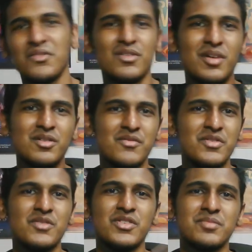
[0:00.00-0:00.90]
for my
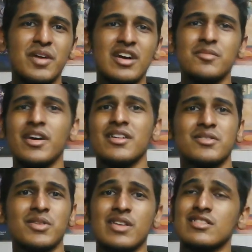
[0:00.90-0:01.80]
review for Spider-Man
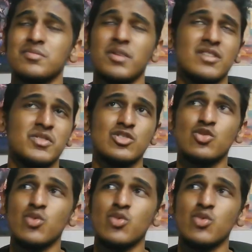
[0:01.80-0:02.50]
Across the Spider-Verse.